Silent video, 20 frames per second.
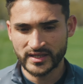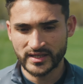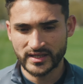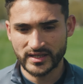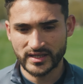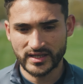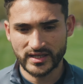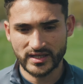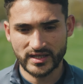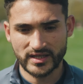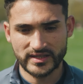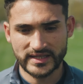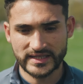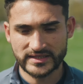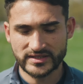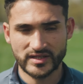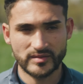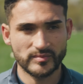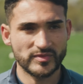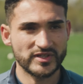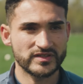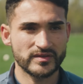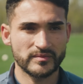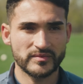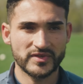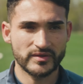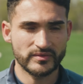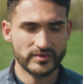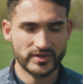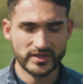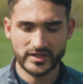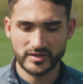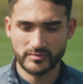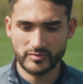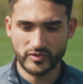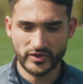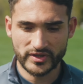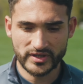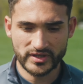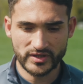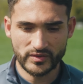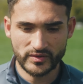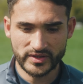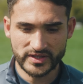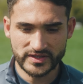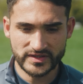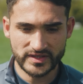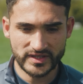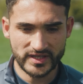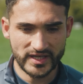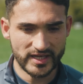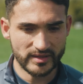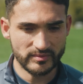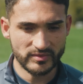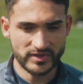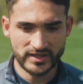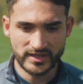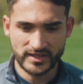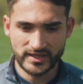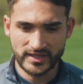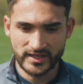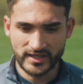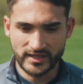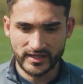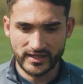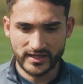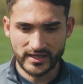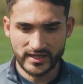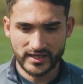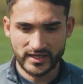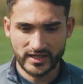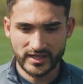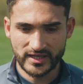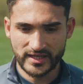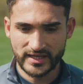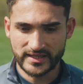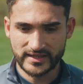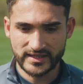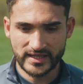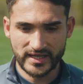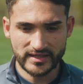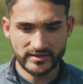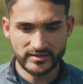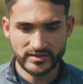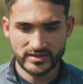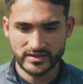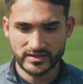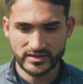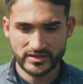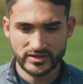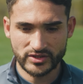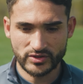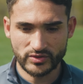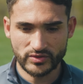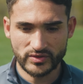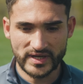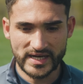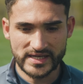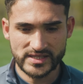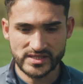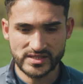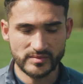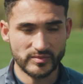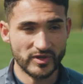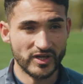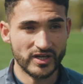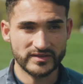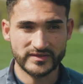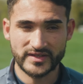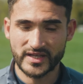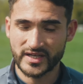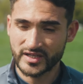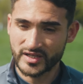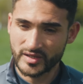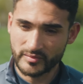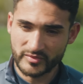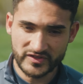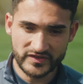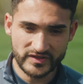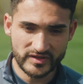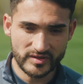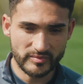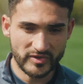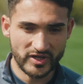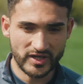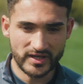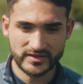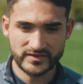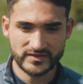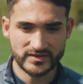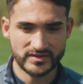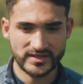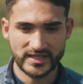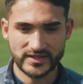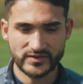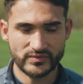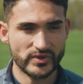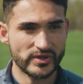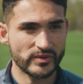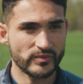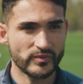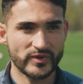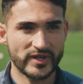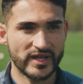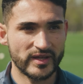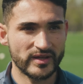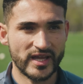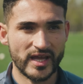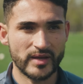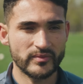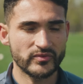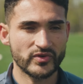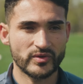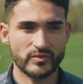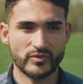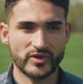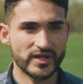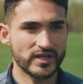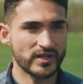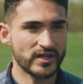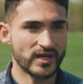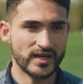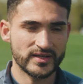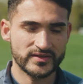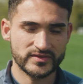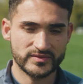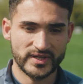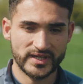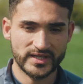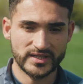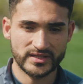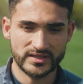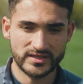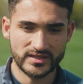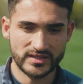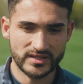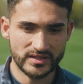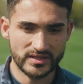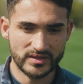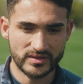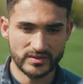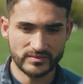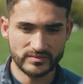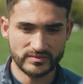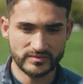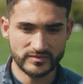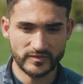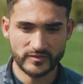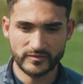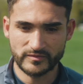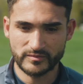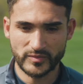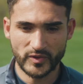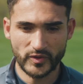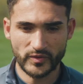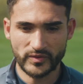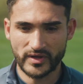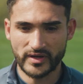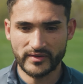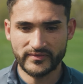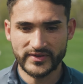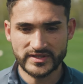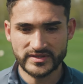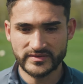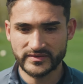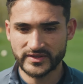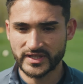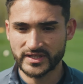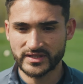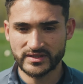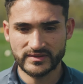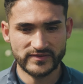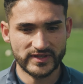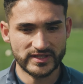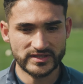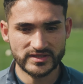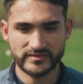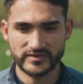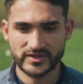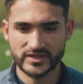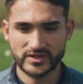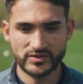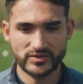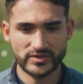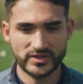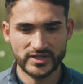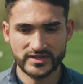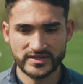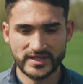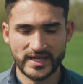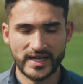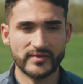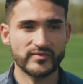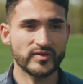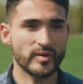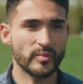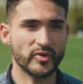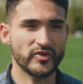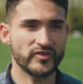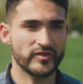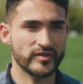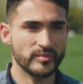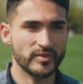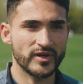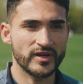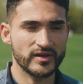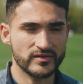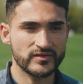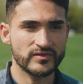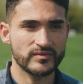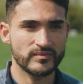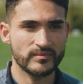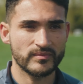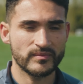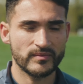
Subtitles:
That's going to be something really important going into the game. And then, you know, crashing the box, getting numbers in the box. That's where games are won and lost, right? Both offensively and defensively, you need to have numbers in the box.